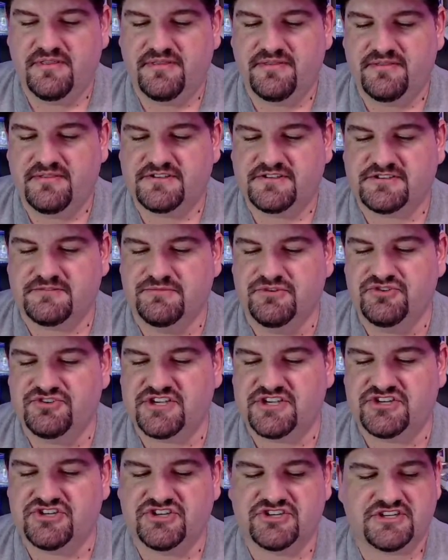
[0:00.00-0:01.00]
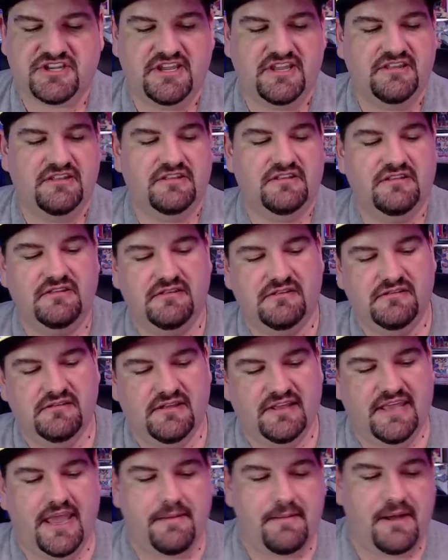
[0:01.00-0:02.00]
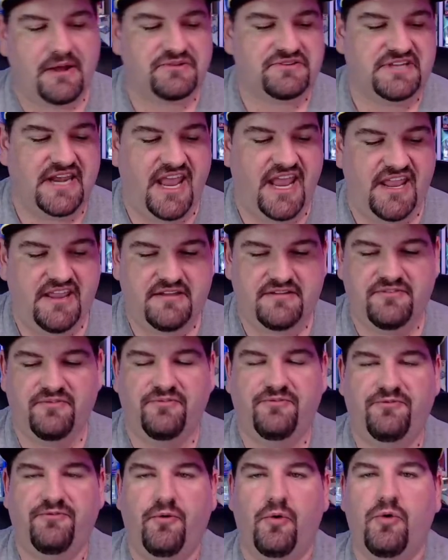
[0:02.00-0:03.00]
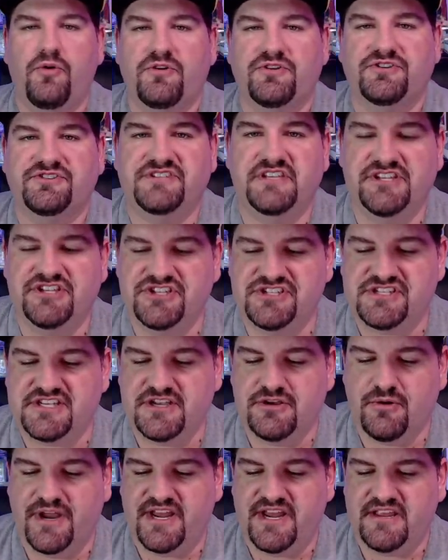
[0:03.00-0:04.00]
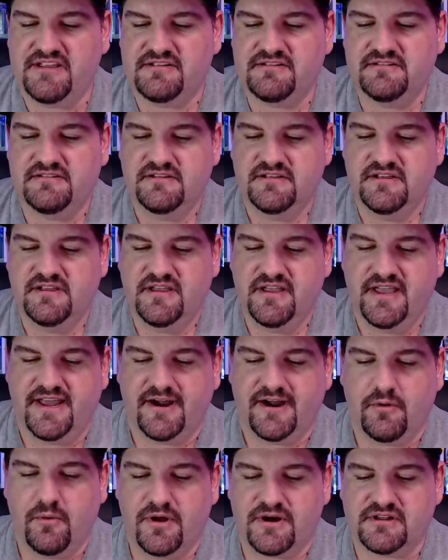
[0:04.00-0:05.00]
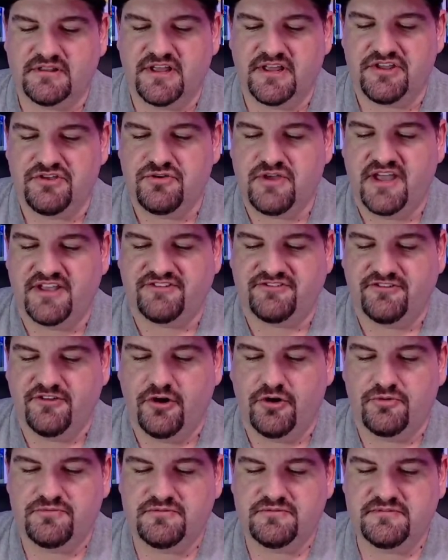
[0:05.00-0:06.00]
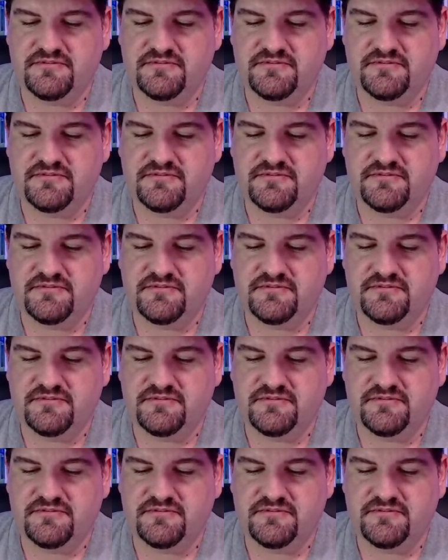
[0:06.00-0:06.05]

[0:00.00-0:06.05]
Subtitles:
Some news that just came out today for CGC Grading, and I want to let you guys know.